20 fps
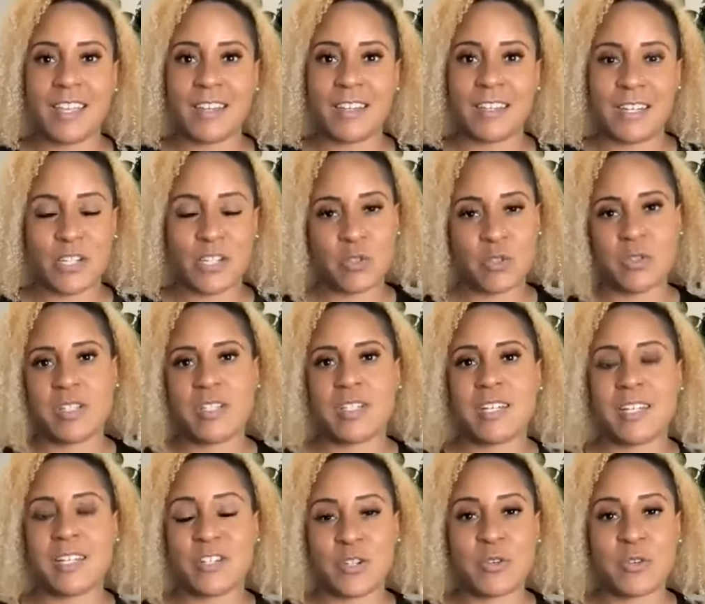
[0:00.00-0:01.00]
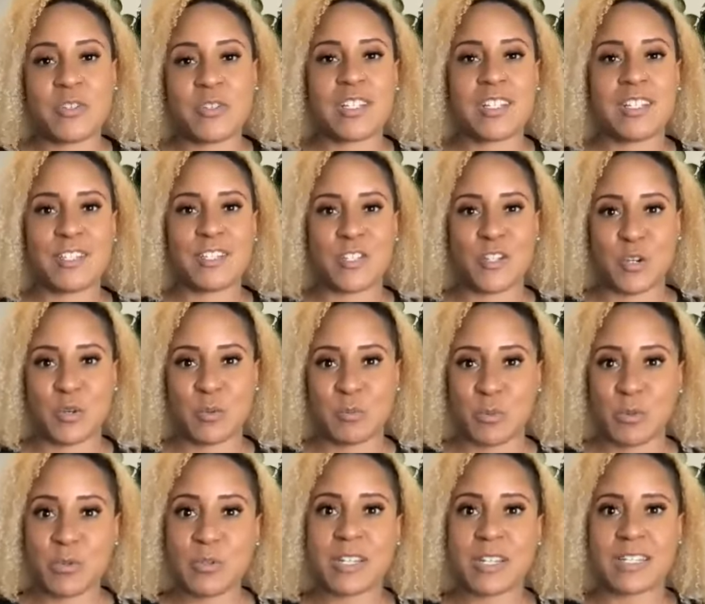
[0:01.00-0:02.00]
Nichiren Daishonin's,
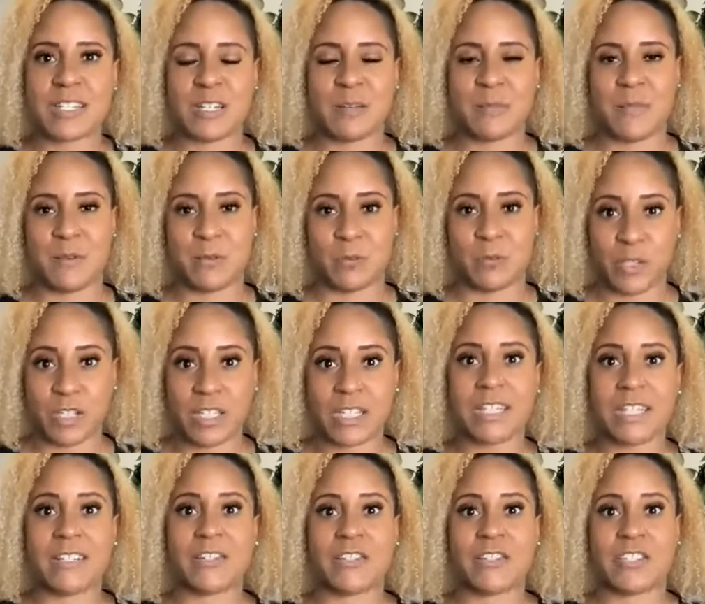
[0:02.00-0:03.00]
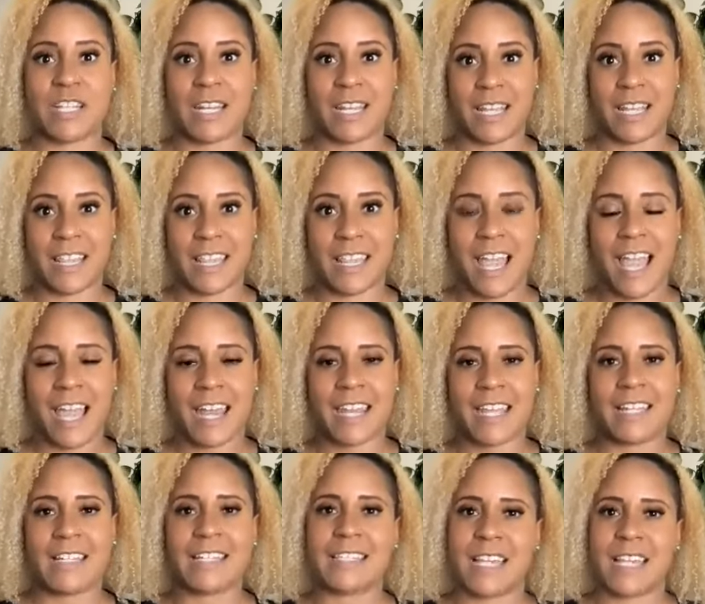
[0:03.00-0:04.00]
Buddhism, and really understanding that
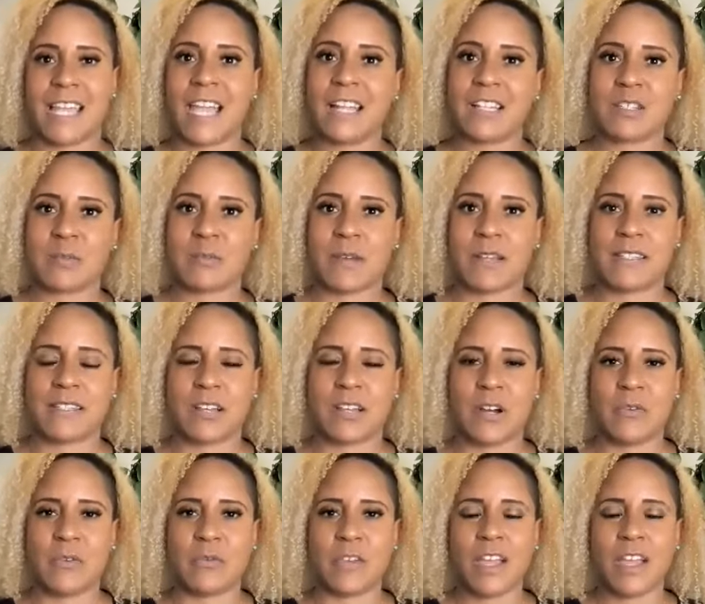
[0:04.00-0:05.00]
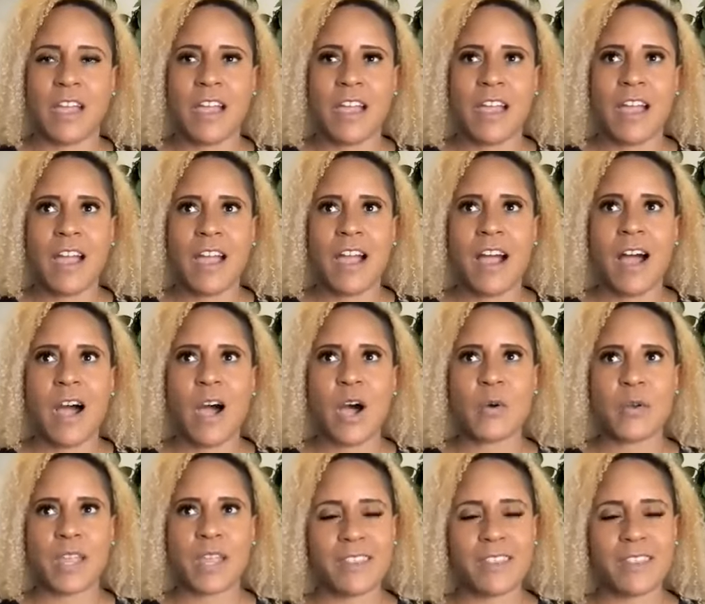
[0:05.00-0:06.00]
and saying to myself,
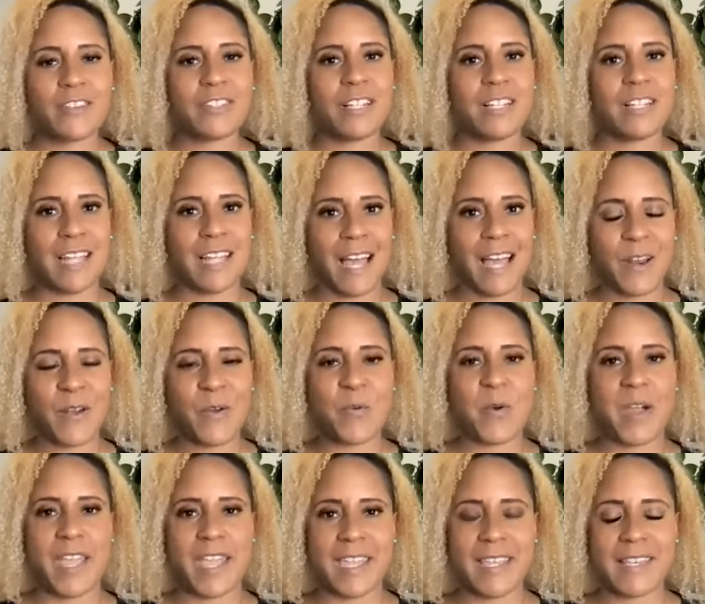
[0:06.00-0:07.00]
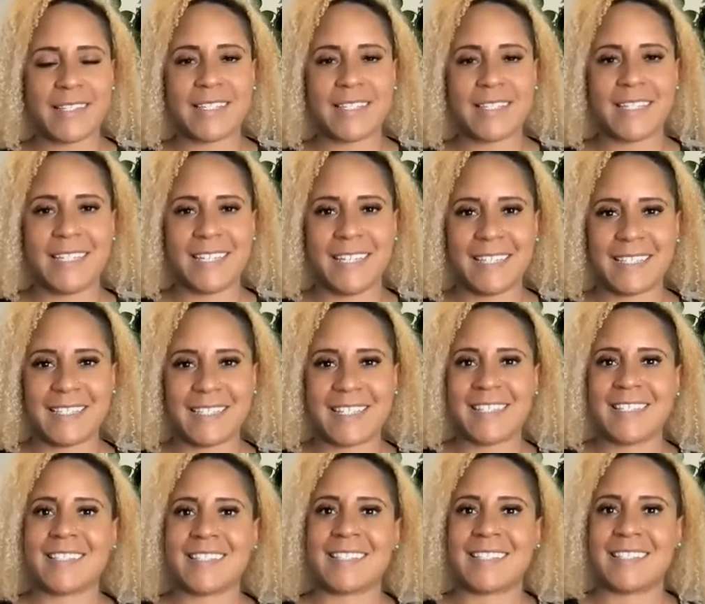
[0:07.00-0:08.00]
okay, there's a lot of ways to get to
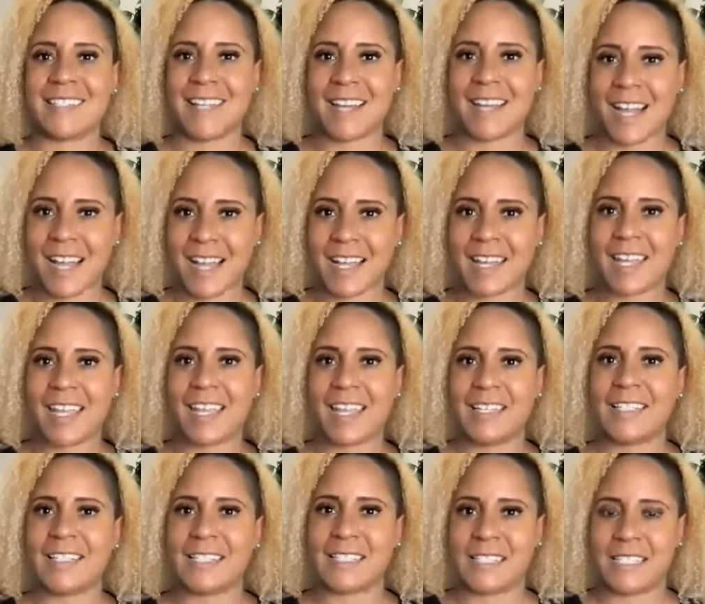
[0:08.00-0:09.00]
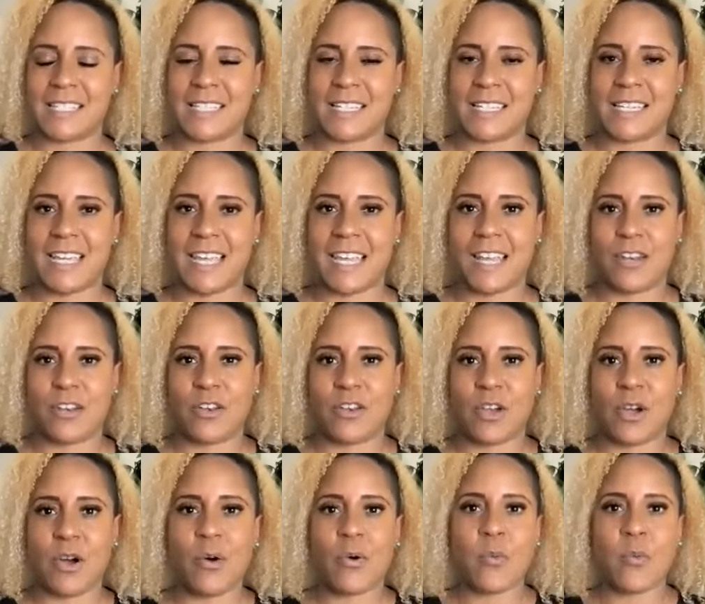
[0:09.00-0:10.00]
this God entity, and
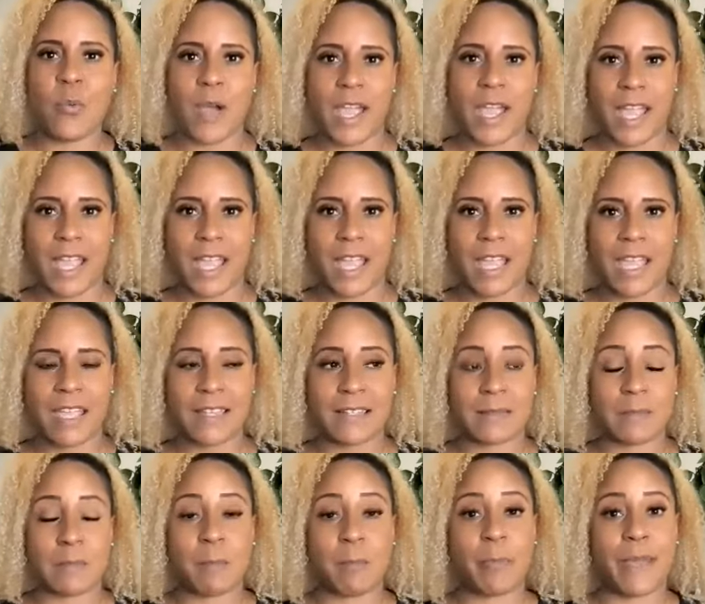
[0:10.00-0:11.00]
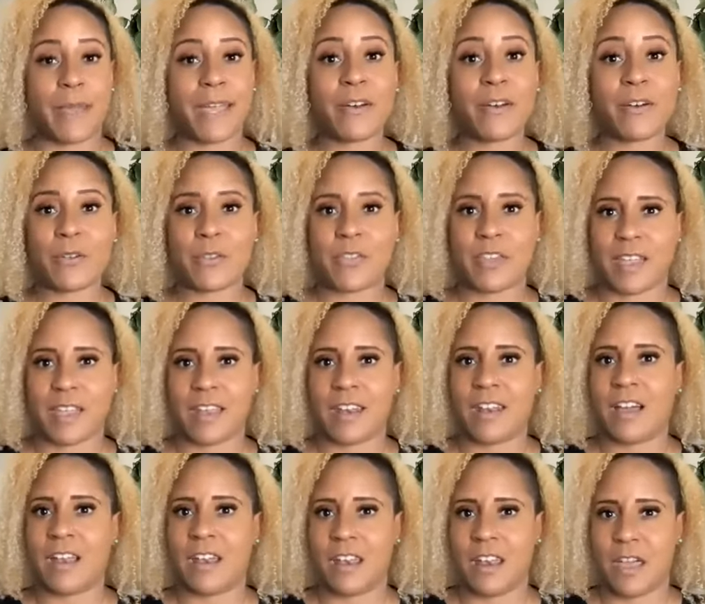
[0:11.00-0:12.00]
no way is better than
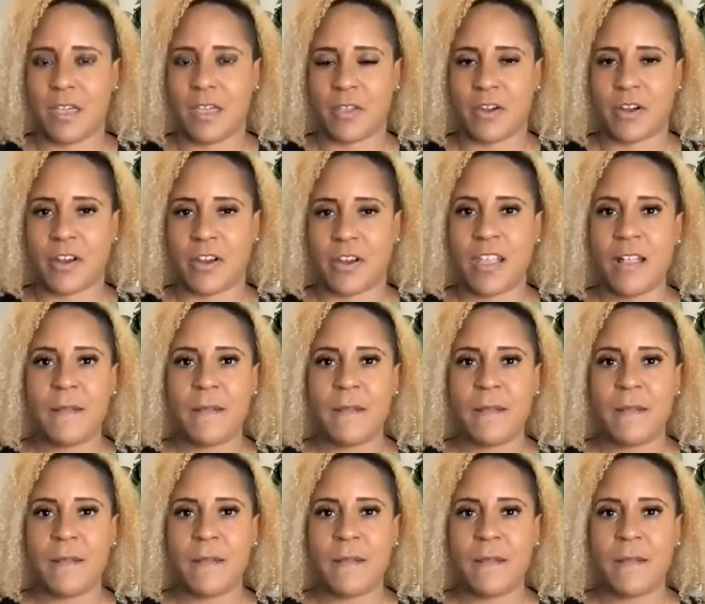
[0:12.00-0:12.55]
another.